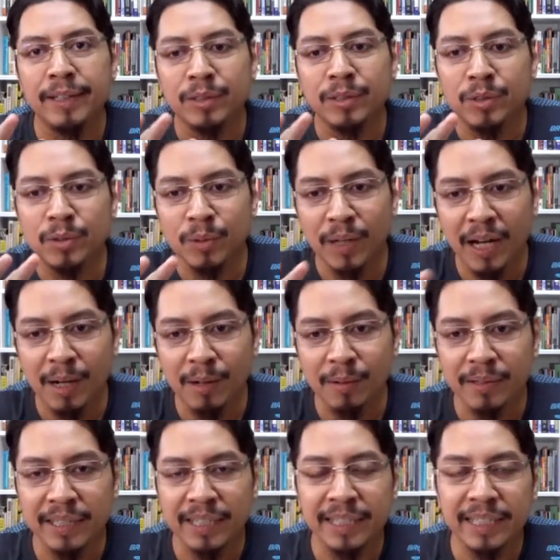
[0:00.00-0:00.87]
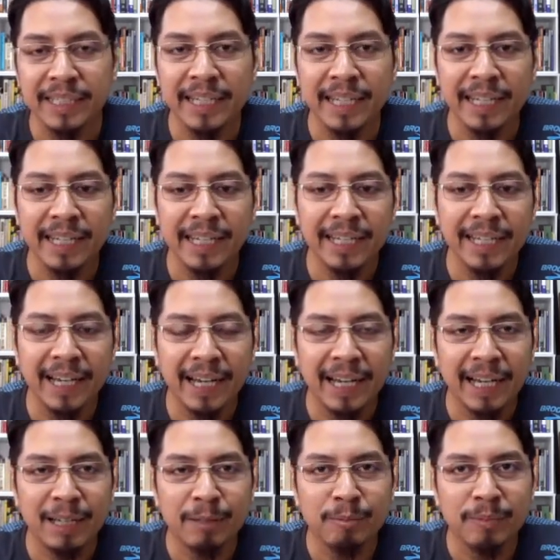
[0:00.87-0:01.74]
Throughout the day,
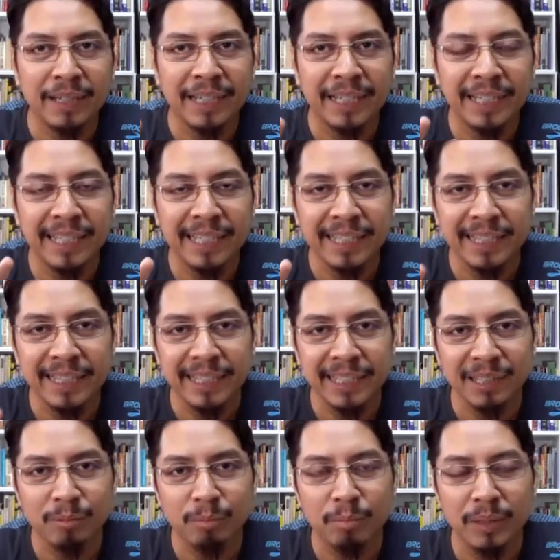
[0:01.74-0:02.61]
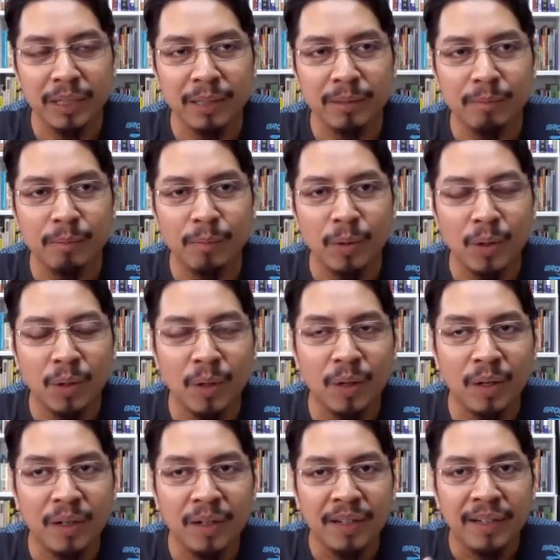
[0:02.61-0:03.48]
I'm a little bit
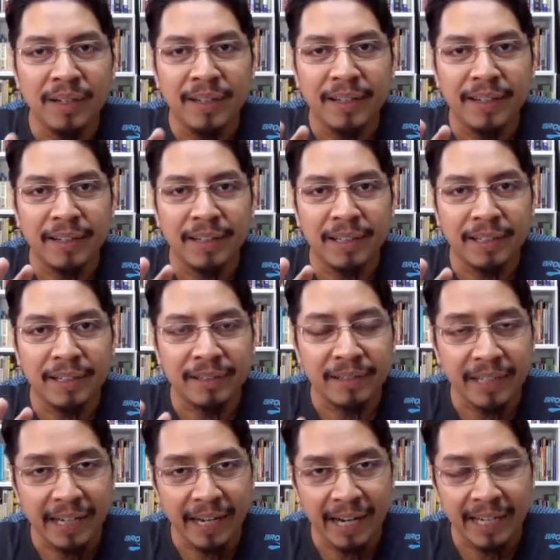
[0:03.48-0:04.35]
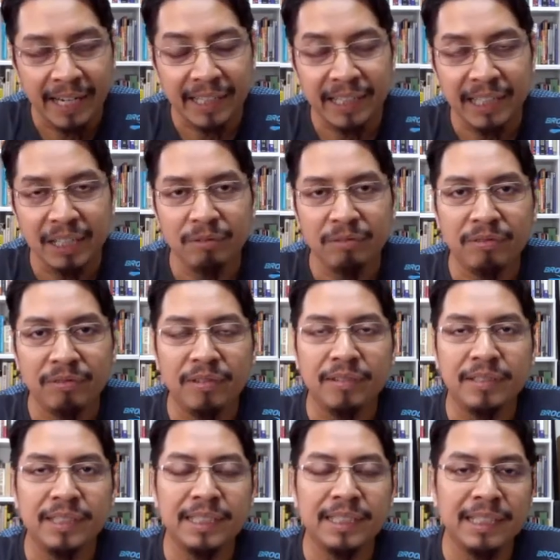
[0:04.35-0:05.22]
more reactive.
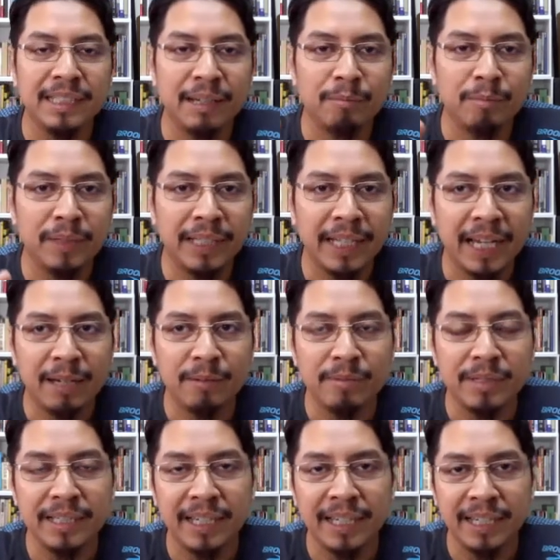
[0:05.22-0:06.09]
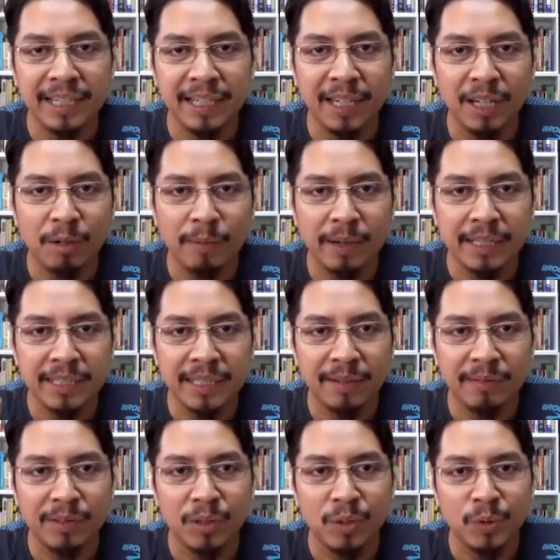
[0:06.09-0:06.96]
Sometimes I allow
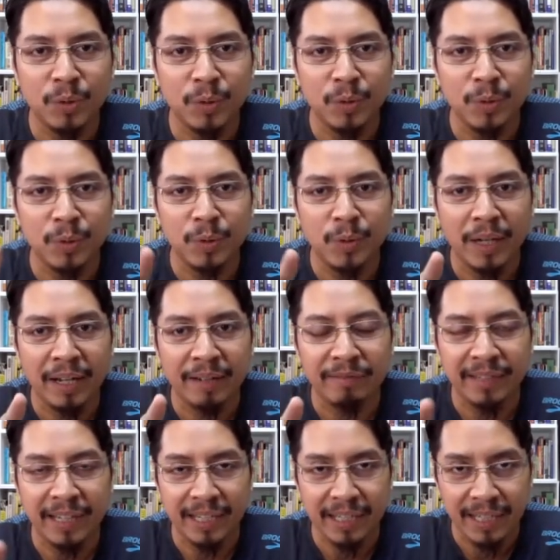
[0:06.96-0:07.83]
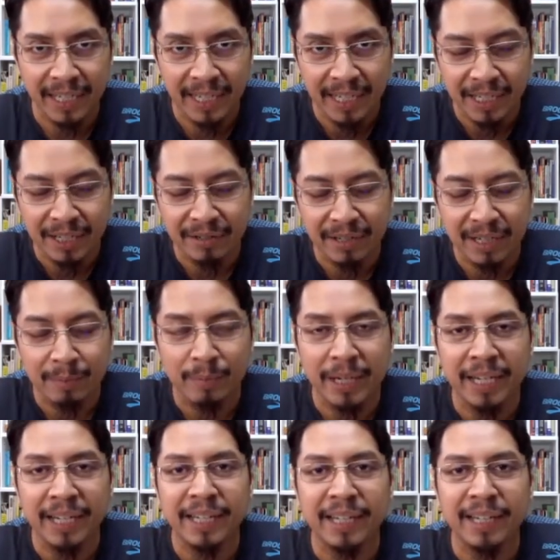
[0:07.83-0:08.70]
myself to have that
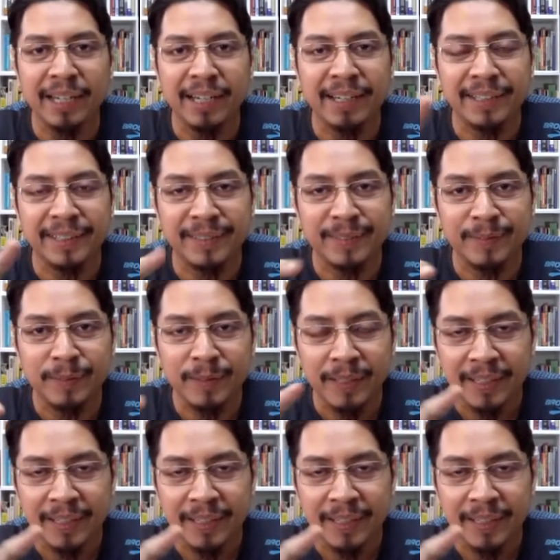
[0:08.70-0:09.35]
daydreaming,